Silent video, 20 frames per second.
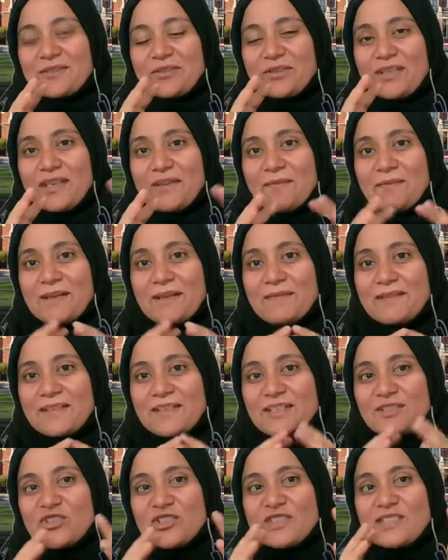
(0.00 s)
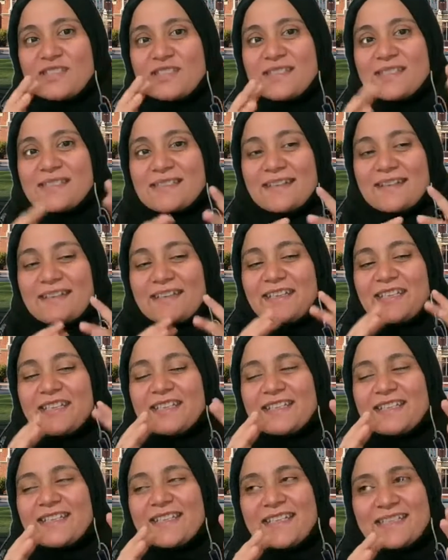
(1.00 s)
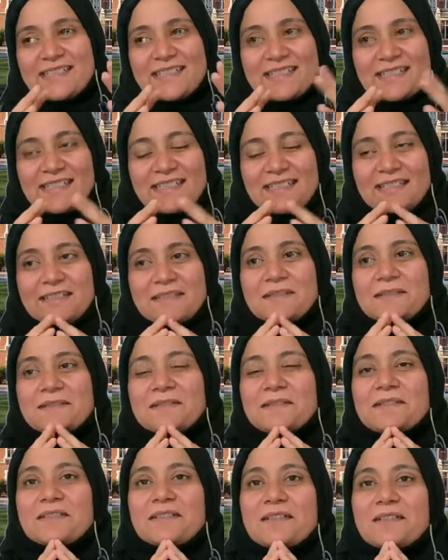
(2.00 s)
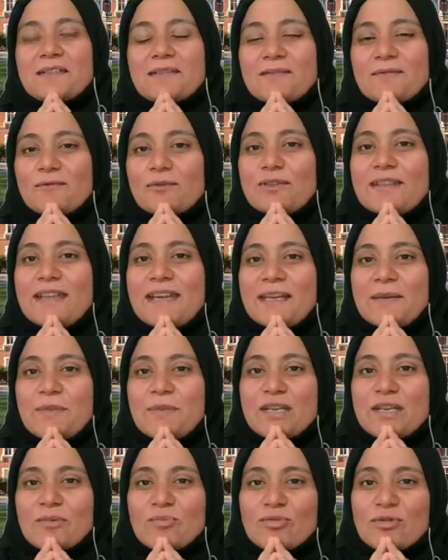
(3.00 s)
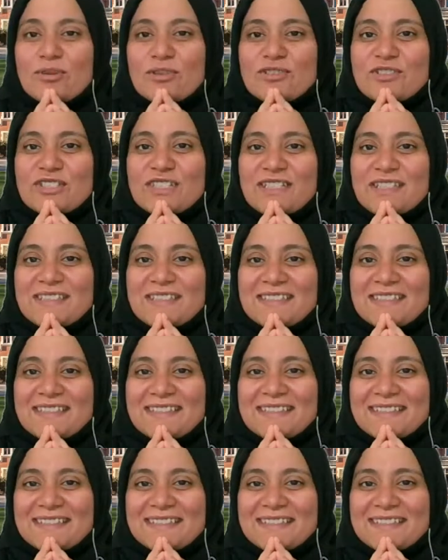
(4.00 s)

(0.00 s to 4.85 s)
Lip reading: okay, where they're just designing and testing it. Would that be a project?